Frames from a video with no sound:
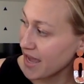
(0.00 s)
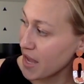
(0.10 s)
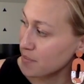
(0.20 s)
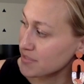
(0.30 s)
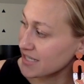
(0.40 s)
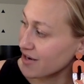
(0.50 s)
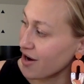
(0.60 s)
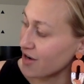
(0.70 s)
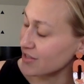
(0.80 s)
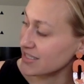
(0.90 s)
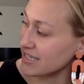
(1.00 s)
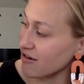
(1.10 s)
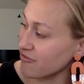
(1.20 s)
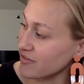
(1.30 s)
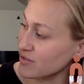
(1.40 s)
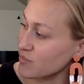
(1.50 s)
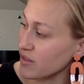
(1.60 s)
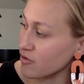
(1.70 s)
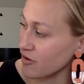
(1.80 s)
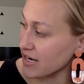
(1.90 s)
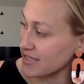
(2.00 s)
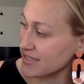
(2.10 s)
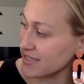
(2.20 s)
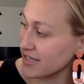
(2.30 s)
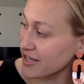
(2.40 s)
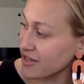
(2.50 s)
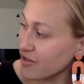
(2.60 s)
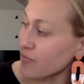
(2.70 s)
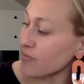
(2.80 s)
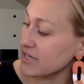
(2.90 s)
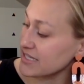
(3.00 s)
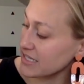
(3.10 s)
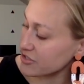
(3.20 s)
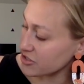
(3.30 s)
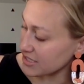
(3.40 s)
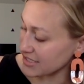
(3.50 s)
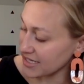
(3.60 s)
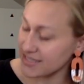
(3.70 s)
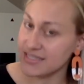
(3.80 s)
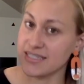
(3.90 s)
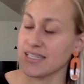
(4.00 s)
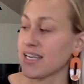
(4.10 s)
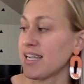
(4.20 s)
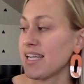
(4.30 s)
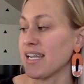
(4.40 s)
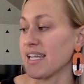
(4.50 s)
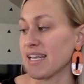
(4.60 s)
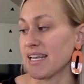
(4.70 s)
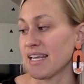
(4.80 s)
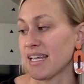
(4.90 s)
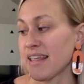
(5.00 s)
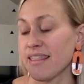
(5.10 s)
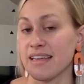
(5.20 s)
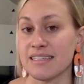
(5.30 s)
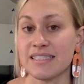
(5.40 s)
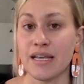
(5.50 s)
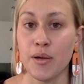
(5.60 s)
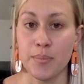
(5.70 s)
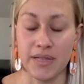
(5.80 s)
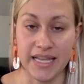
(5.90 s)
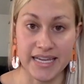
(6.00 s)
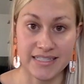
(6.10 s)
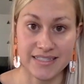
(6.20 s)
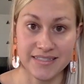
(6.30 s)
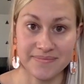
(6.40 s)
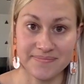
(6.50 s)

Empty hearts now filled with grace, the risen Jesus in this place.